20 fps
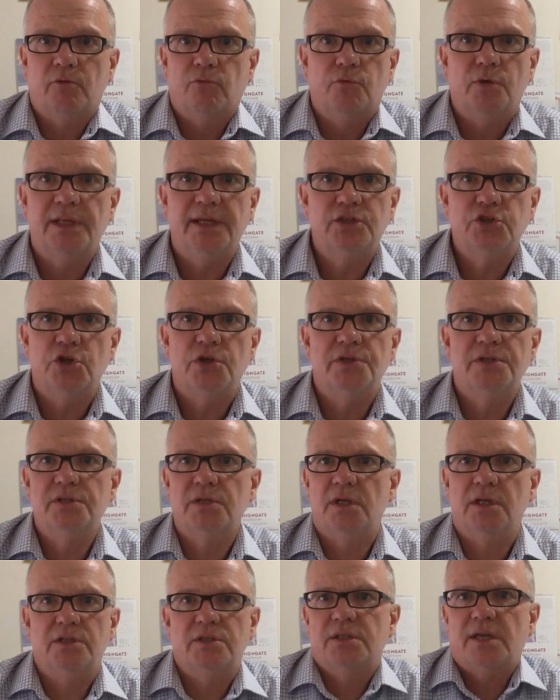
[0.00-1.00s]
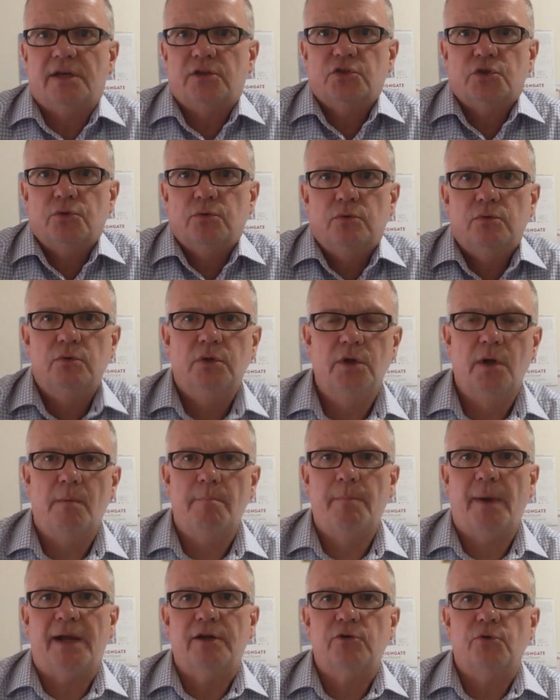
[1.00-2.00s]
religious and sexual
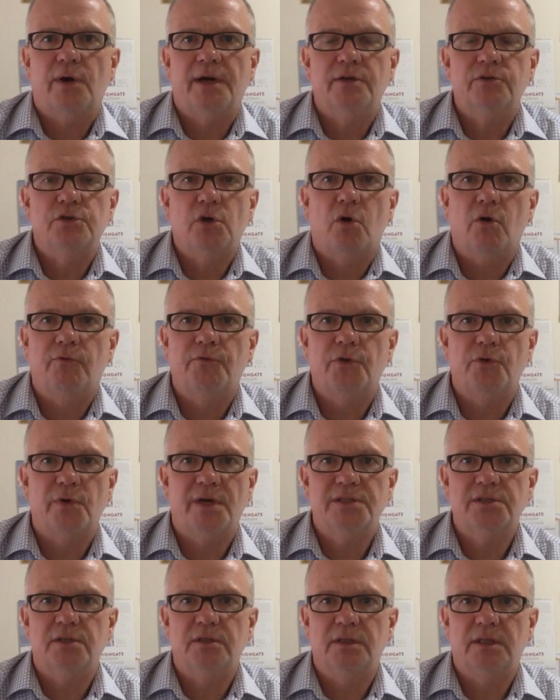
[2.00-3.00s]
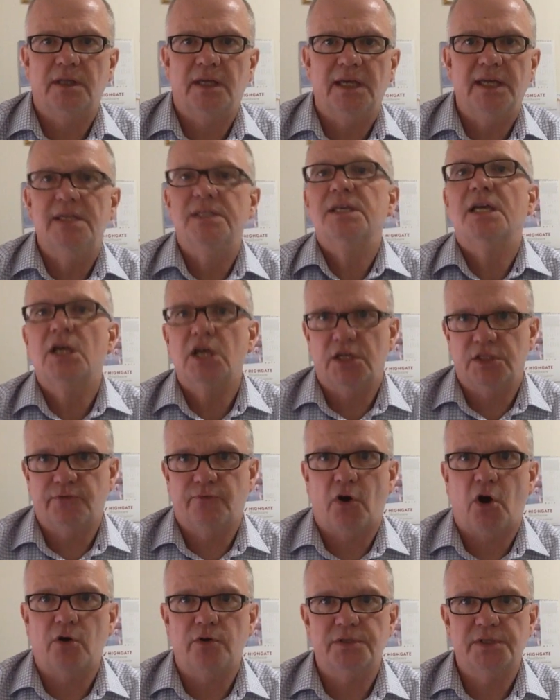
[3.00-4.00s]
background of the resident is, as
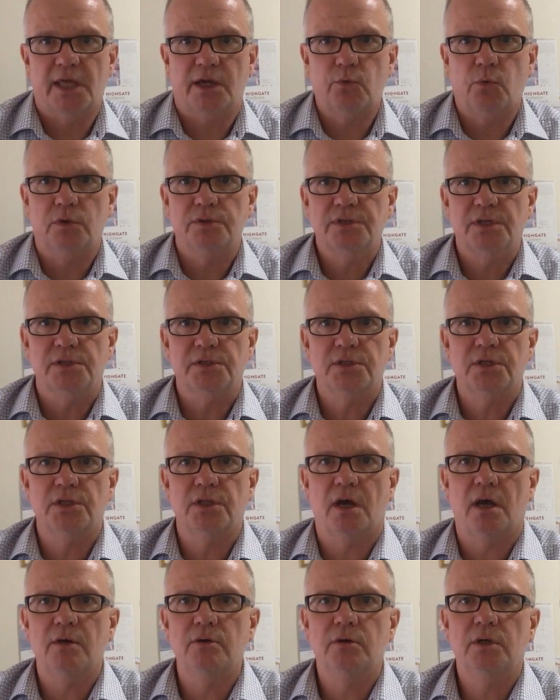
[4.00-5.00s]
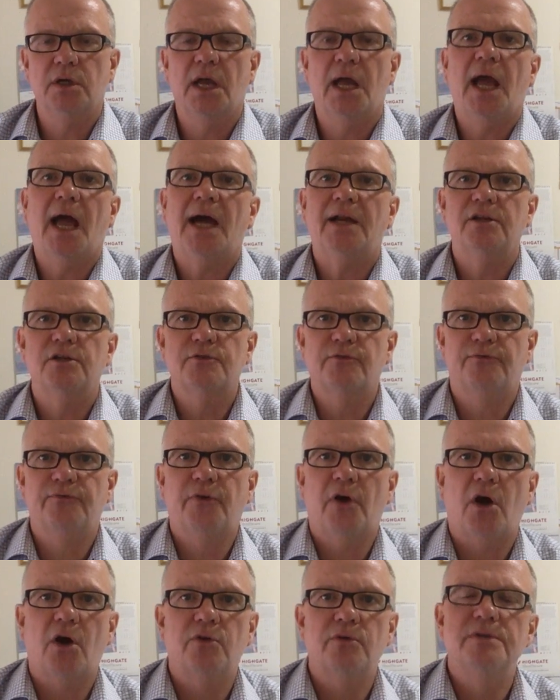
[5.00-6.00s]
far as they want us to know, and as
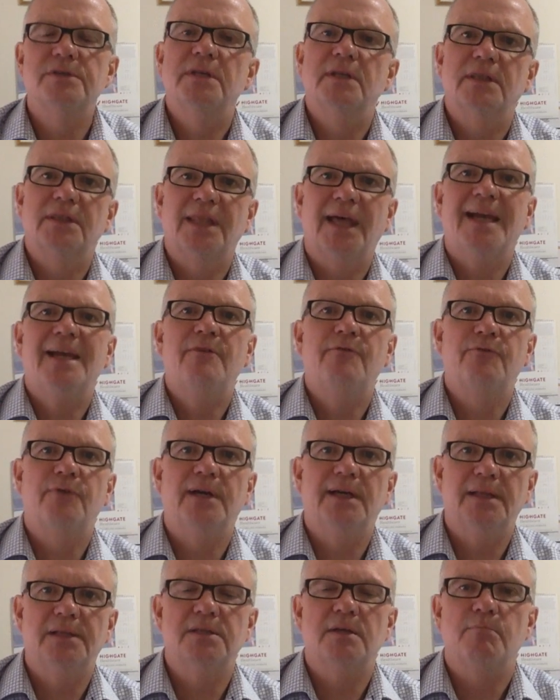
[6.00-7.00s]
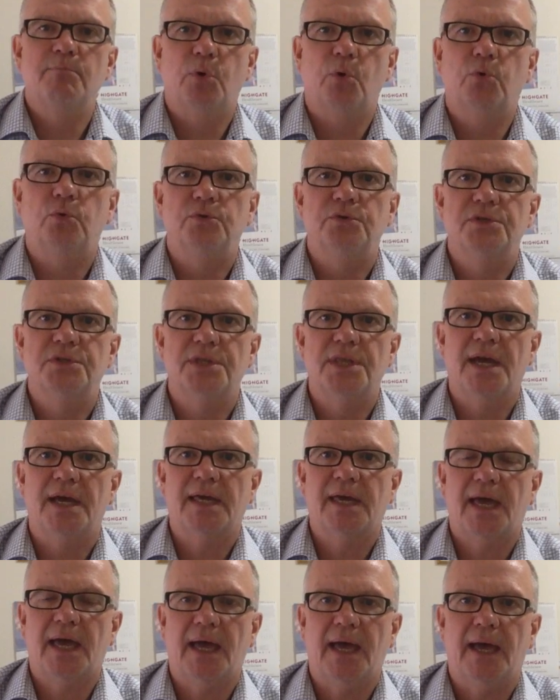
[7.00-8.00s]
far as they feel is important to their
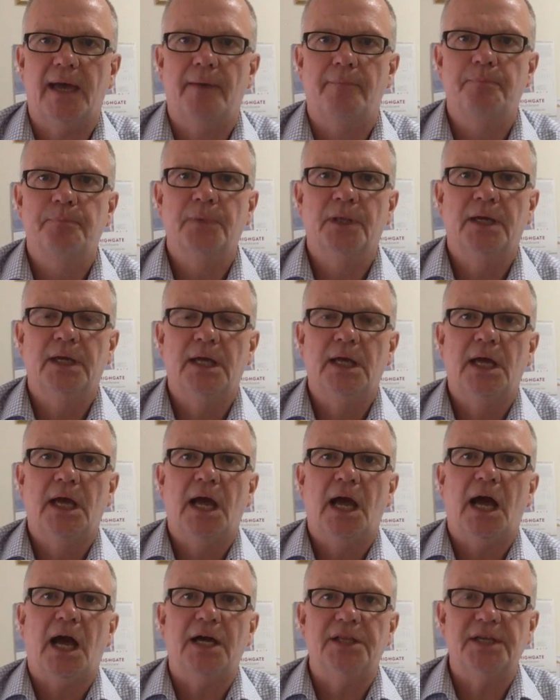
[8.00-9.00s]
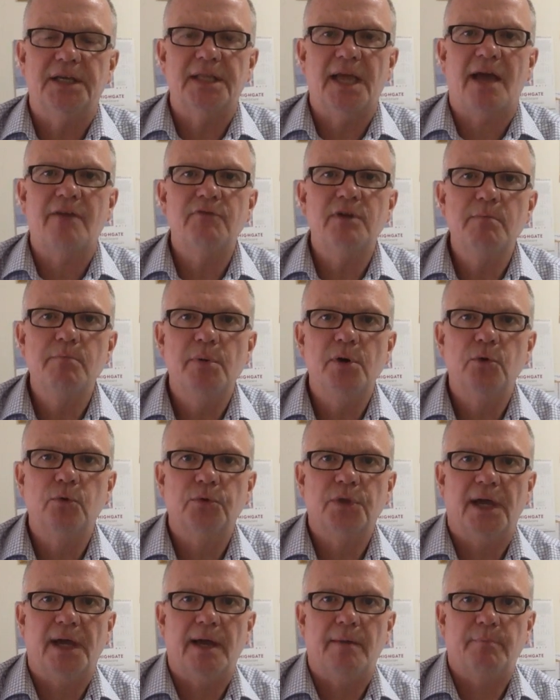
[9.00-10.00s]
care. And then, having
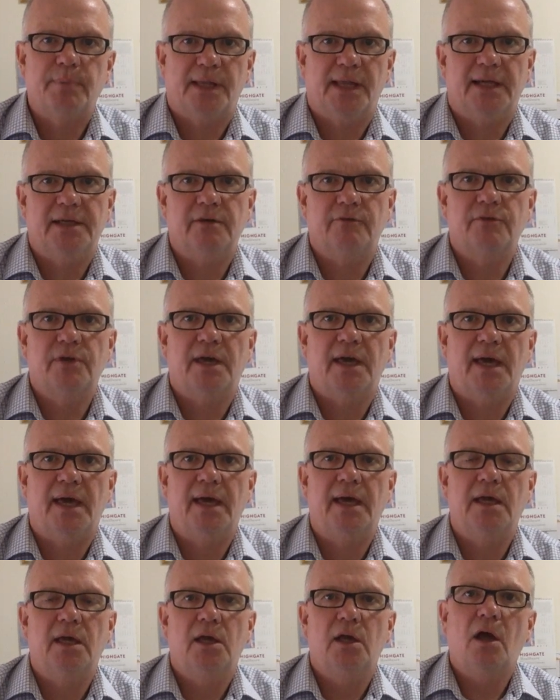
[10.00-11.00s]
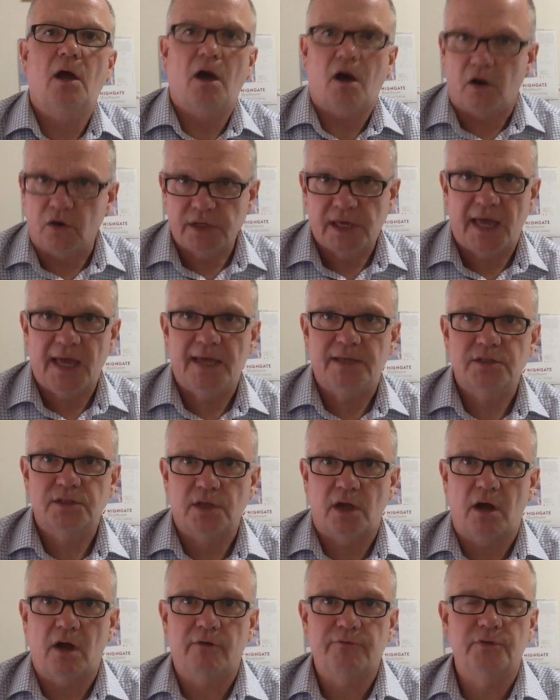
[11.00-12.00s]
built that plan of care, our care
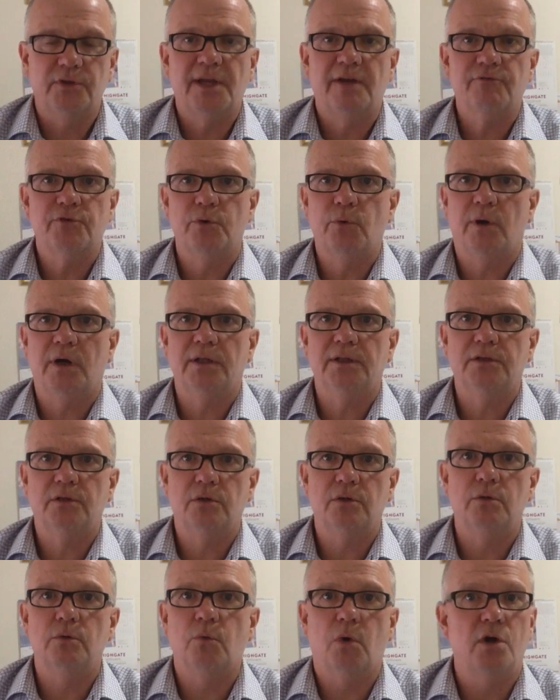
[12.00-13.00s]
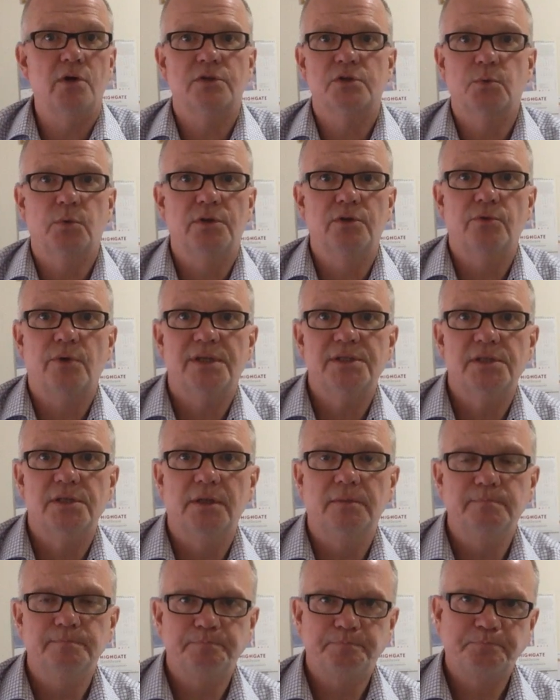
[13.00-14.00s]
staff and everyone who works with the
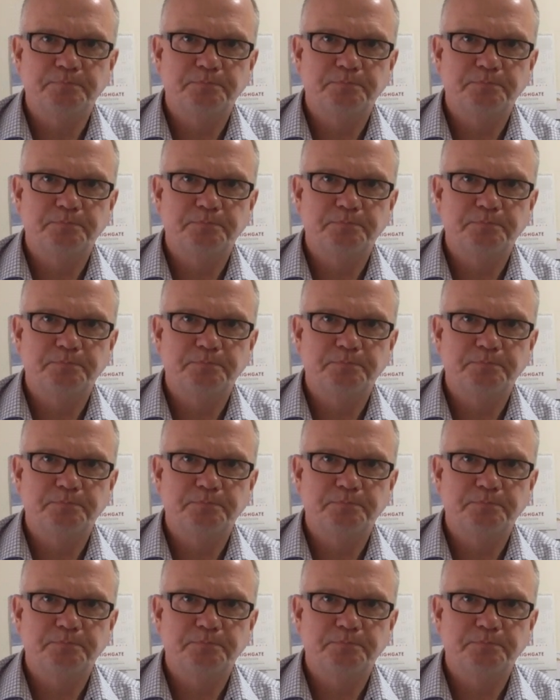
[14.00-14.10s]
resident